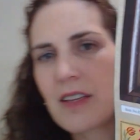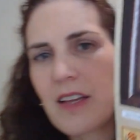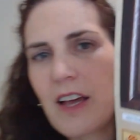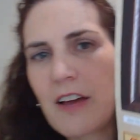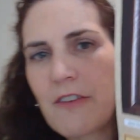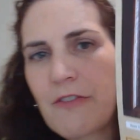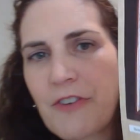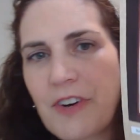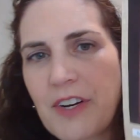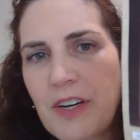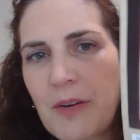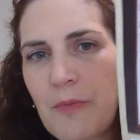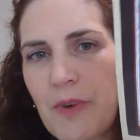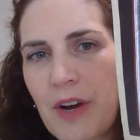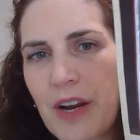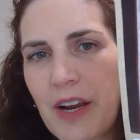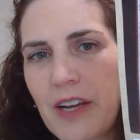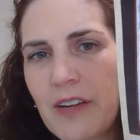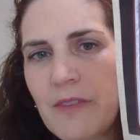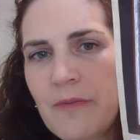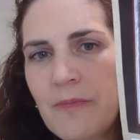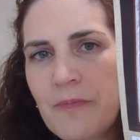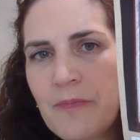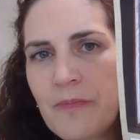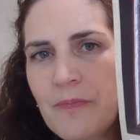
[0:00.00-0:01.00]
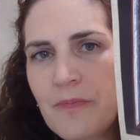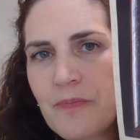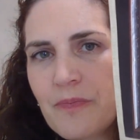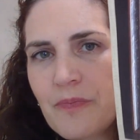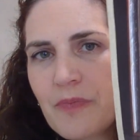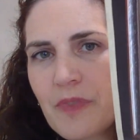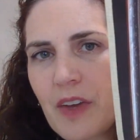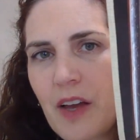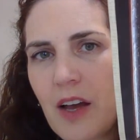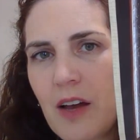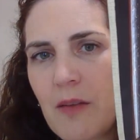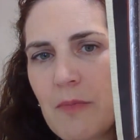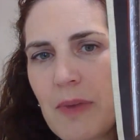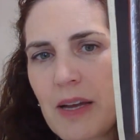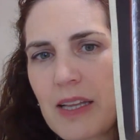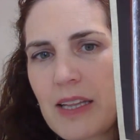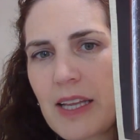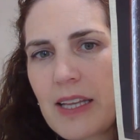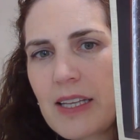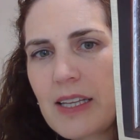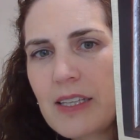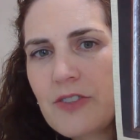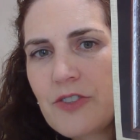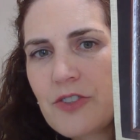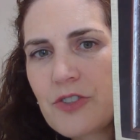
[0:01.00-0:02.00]
Let Freedom Ring by
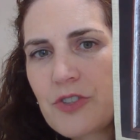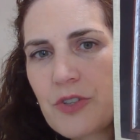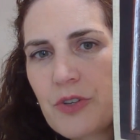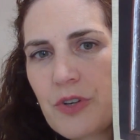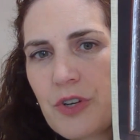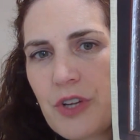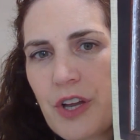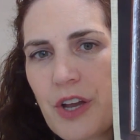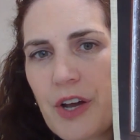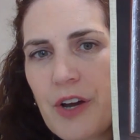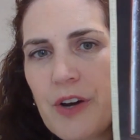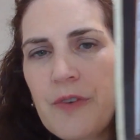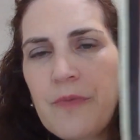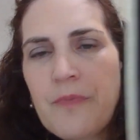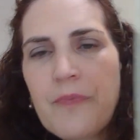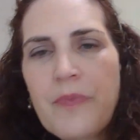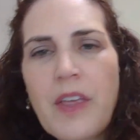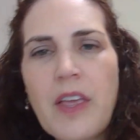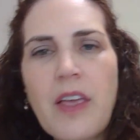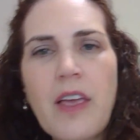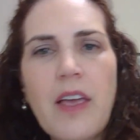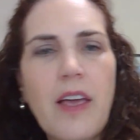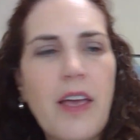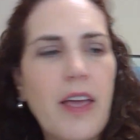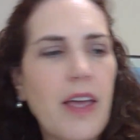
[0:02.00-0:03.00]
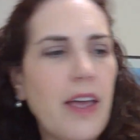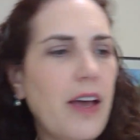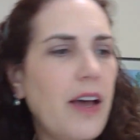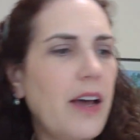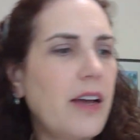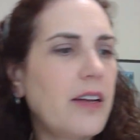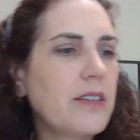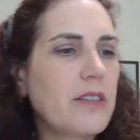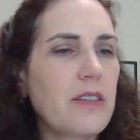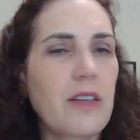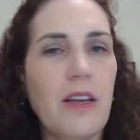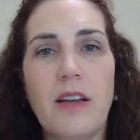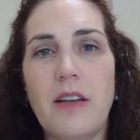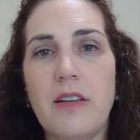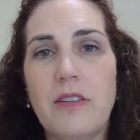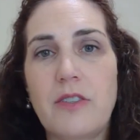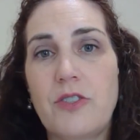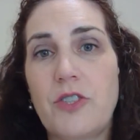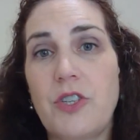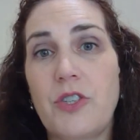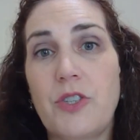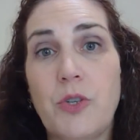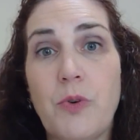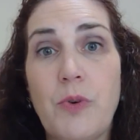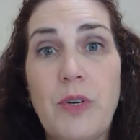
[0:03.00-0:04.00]
Lila Studio. And
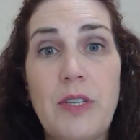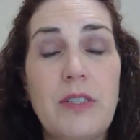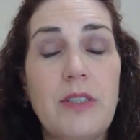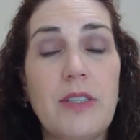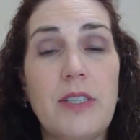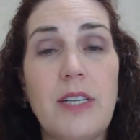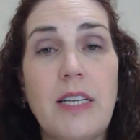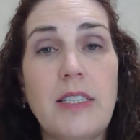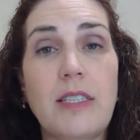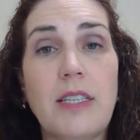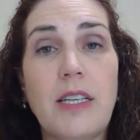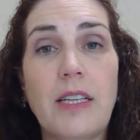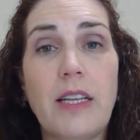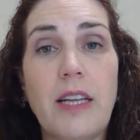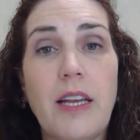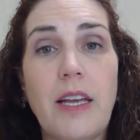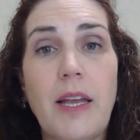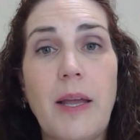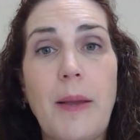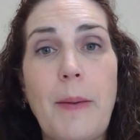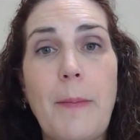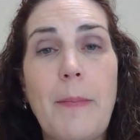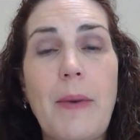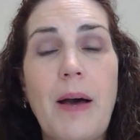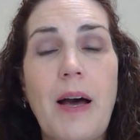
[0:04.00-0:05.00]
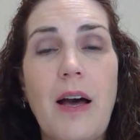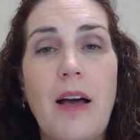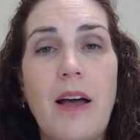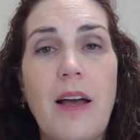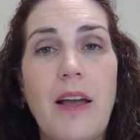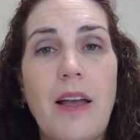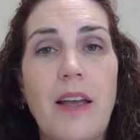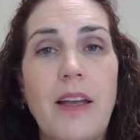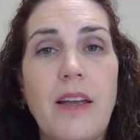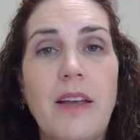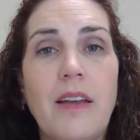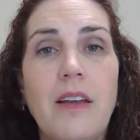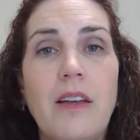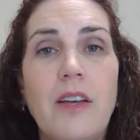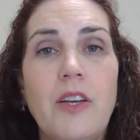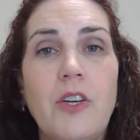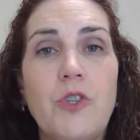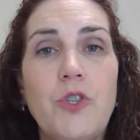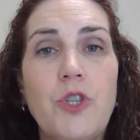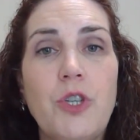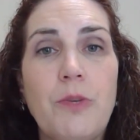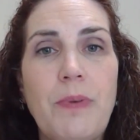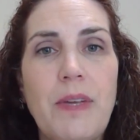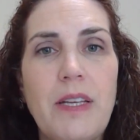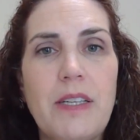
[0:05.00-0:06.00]
just coincidentally, my
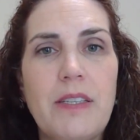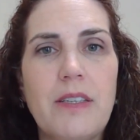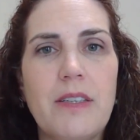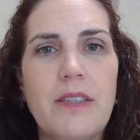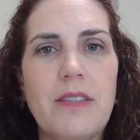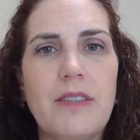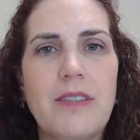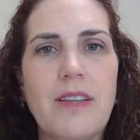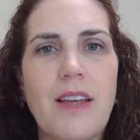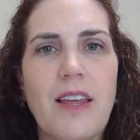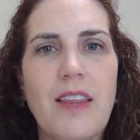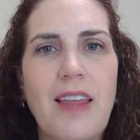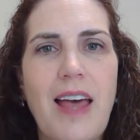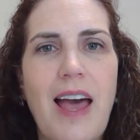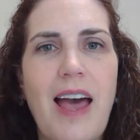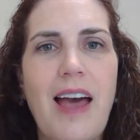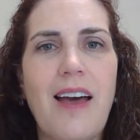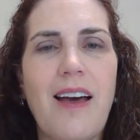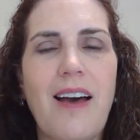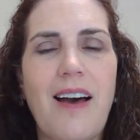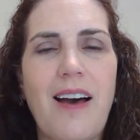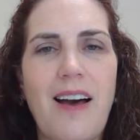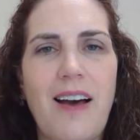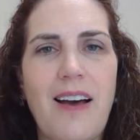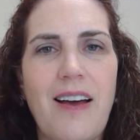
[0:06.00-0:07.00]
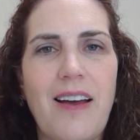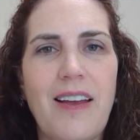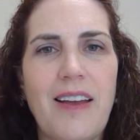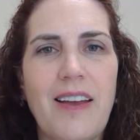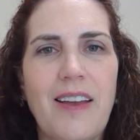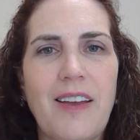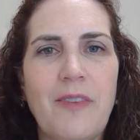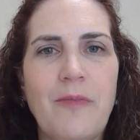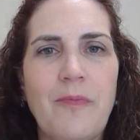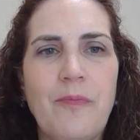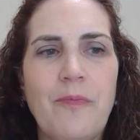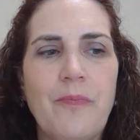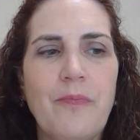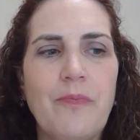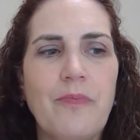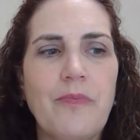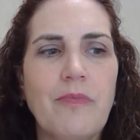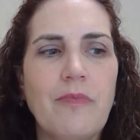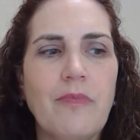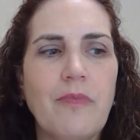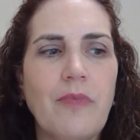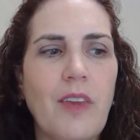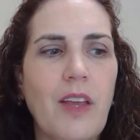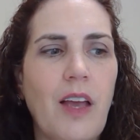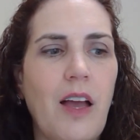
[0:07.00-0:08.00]
2 pieces that I
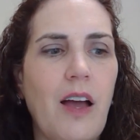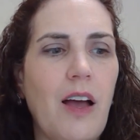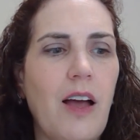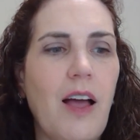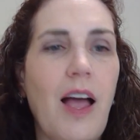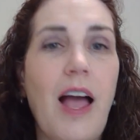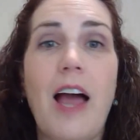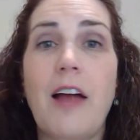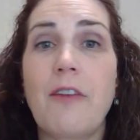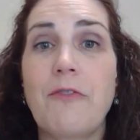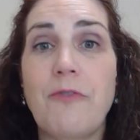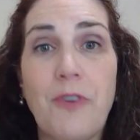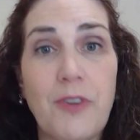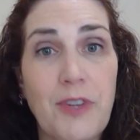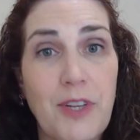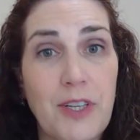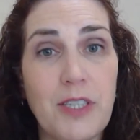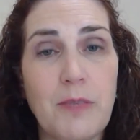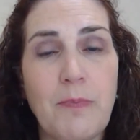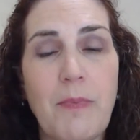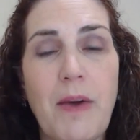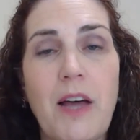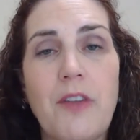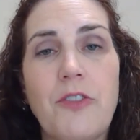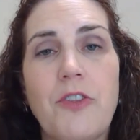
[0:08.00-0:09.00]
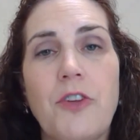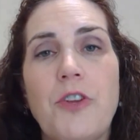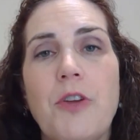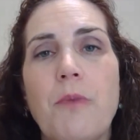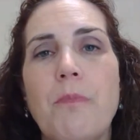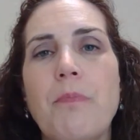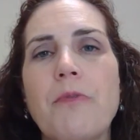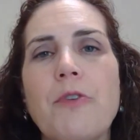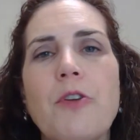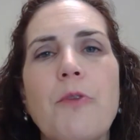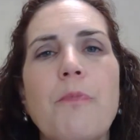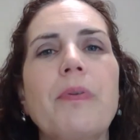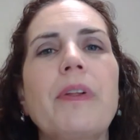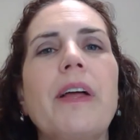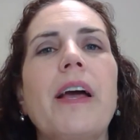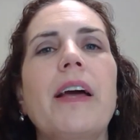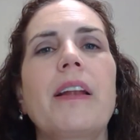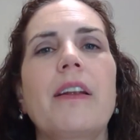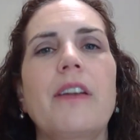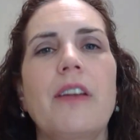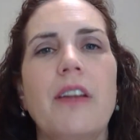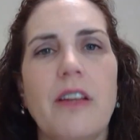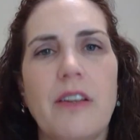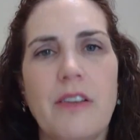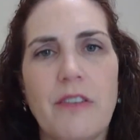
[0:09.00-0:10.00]
had for this month, and you
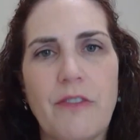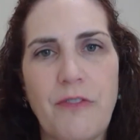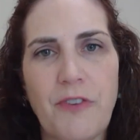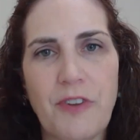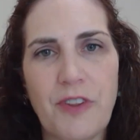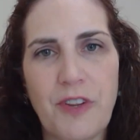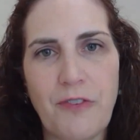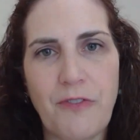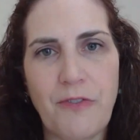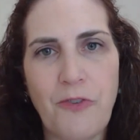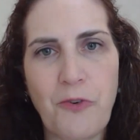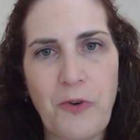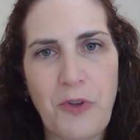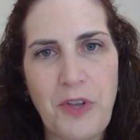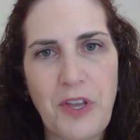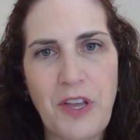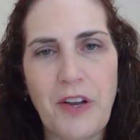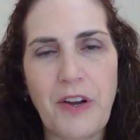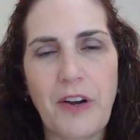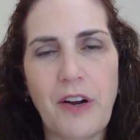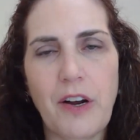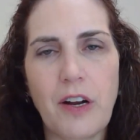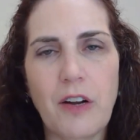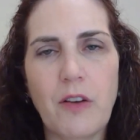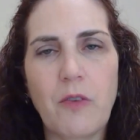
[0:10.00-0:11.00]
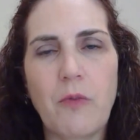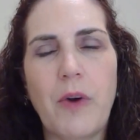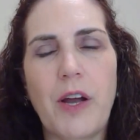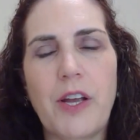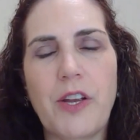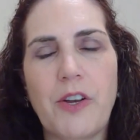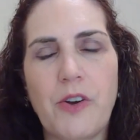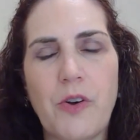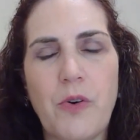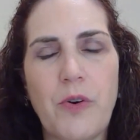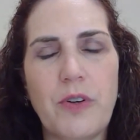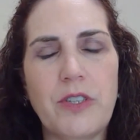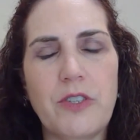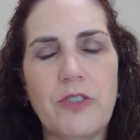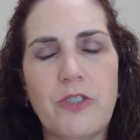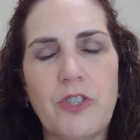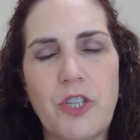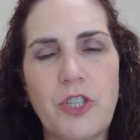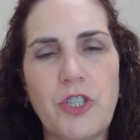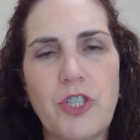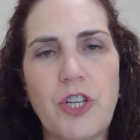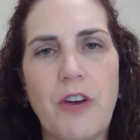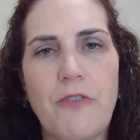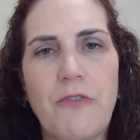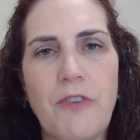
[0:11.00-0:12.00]
plan for the full year what you're going to
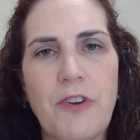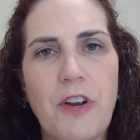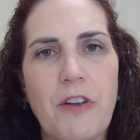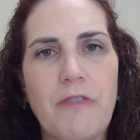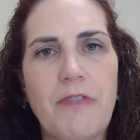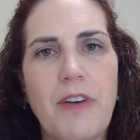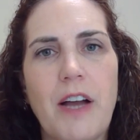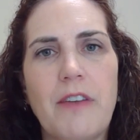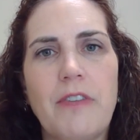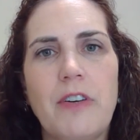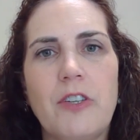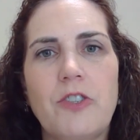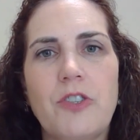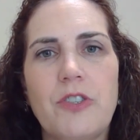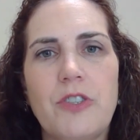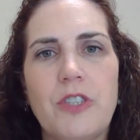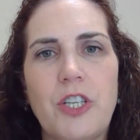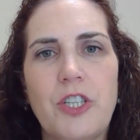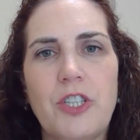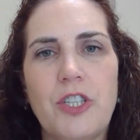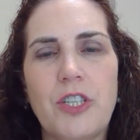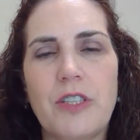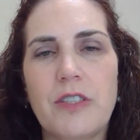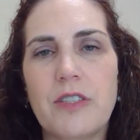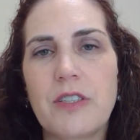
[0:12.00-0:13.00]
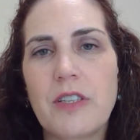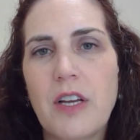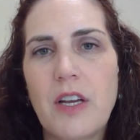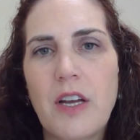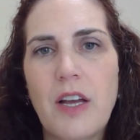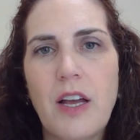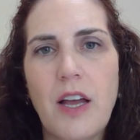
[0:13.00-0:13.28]
stitch on for your 500 stitches.